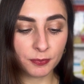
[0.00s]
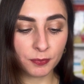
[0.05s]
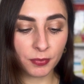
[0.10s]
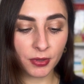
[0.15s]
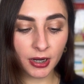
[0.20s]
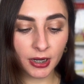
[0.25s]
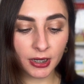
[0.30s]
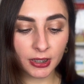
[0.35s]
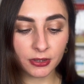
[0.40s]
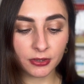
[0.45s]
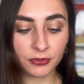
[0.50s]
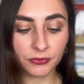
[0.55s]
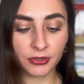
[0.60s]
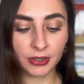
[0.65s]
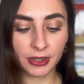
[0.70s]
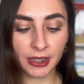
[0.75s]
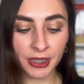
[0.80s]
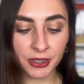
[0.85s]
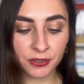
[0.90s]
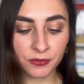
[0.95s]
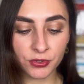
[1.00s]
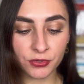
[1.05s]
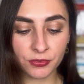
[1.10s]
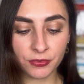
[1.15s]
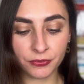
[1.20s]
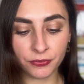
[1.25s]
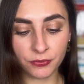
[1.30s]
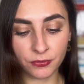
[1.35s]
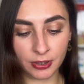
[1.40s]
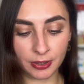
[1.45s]
part of a language
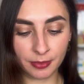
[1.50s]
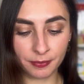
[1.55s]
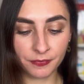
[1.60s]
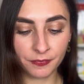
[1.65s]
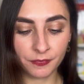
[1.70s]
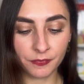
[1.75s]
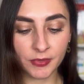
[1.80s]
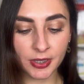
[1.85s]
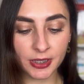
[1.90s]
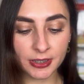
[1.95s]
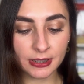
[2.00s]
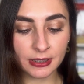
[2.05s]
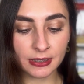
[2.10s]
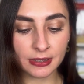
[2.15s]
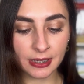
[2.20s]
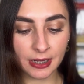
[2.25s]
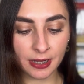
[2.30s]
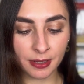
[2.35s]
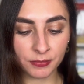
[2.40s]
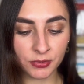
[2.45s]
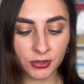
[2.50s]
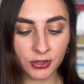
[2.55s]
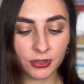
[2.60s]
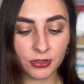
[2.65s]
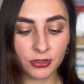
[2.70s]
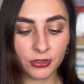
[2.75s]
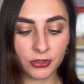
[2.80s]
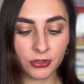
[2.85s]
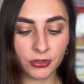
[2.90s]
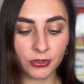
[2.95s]
reform, this
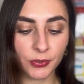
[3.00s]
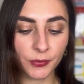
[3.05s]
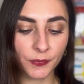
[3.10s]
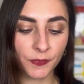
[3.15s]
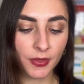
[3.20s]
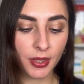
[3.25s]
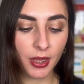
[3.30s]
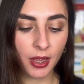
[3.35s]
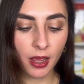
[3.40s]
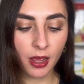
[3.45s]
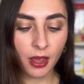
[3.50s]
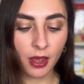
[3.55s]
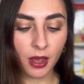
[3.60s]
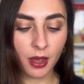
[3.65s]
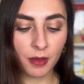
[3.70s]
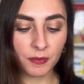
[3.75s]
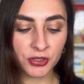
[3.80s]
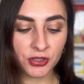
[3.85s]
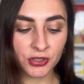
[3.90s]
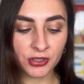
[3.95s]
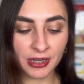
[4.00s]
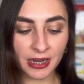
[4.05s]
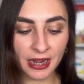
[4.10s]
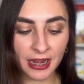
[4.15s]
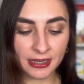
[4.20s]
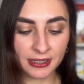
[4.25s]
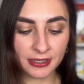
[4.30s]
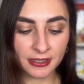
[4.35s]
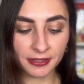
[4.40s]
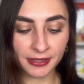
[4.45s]
attempt to
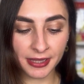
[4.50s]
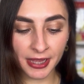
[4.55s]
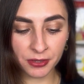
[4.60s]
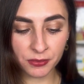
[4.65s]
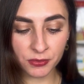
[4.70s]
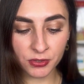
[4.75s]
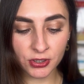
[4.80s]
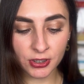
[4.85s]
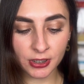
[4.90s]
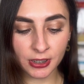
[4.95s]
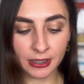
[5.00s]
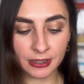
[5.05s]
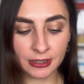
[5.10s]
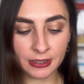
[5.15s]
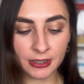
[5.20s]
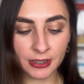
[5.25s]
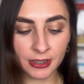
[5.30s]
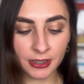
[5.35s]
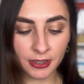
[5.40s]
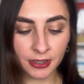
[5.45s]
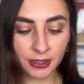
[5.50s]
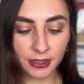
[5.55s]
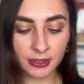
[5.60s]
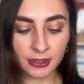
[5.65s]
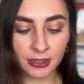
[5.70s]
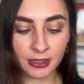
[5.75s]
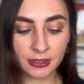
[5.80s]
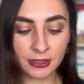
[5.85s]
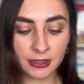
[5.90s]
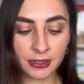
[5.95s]
homogenize language continued
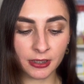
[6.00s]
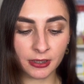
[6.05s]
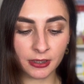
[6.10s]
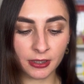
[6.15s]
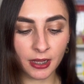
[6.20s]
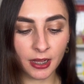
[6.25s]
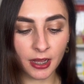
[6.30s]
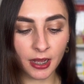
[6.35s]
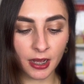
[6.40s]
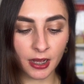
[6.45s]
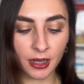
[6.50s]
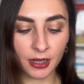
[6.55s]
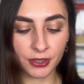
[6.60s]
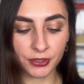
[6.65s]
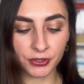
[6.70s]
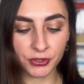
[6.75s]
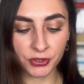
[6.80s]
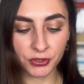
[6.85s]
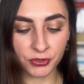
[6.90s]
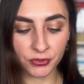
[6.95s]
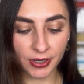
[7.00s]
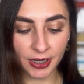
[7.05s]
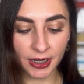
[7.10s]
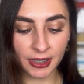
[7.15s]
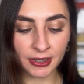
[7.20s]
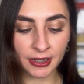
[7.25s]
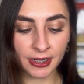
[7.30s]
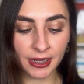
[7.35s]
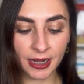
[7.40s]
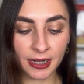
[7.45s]
until
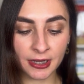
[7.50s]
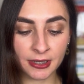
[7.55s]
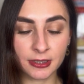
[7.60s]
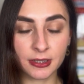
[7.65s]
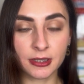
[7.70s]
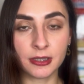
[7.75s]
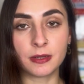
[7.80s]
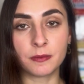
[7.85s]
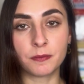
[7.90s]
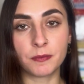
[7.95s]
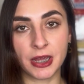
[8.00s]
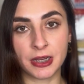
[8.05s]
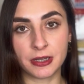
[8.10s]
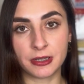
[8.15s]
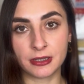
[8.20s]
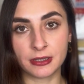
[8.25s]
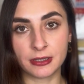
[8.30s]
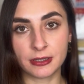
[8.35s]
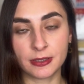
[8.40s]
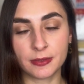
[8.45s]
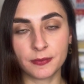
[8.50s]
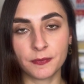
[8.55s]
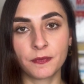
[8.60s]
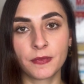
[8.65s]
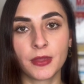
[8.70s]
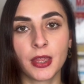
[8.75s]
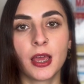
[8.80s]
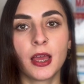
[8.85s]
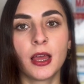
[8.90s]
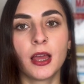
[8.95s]
Ukraine gained independence.
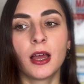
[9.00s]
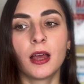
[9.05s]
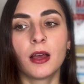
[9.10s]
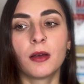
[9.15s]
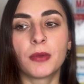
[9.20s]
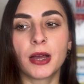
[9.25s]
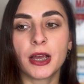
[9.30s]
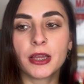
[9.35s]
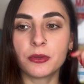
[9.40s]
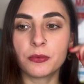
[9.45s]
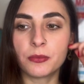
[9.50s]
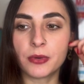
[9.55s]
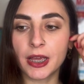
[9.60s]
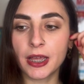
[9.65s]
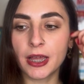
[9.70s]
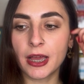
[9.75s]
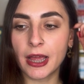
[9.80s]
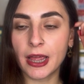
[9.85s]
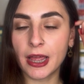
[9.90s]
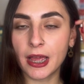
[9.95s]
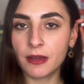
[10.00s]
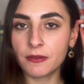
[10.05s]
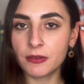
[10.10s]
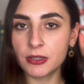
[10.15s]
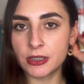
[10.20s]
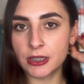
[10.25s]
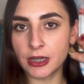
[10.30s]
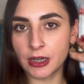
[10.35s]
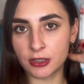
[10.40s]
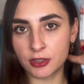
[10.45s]
By the way, I have a
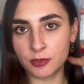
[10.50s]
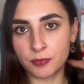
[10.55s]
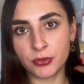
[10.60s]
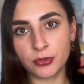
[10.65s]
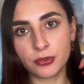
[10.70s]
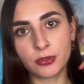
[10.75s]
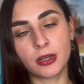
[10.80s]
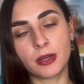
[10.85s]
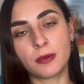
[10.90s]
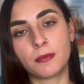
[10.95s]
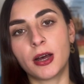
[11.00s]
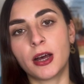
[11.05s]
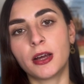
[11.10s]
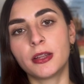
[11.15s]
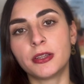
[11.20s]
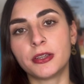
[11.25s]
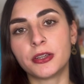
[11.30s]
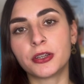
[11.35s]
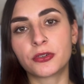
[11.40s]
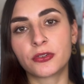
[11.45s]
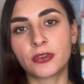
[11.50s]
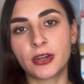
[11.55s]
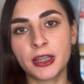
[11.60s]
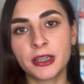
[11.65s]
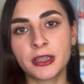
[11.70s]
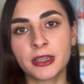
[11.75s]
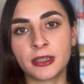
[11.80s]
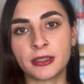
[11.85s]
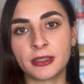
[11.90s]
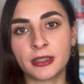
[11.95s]
textbook about the
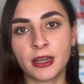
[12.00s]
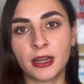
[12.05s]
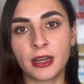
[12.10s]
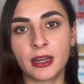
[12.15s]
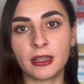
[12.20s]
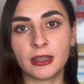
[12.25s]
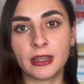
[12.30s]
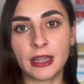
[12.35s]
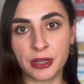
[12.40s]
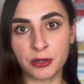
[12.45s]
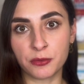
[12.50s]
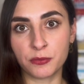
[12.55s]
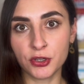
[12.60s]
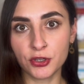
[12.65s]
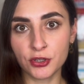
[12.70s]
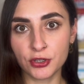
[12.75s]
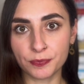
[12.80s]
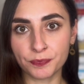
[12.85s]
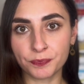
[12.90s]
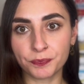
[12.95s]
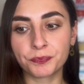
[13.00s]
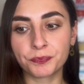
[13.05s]
Ukrainian language.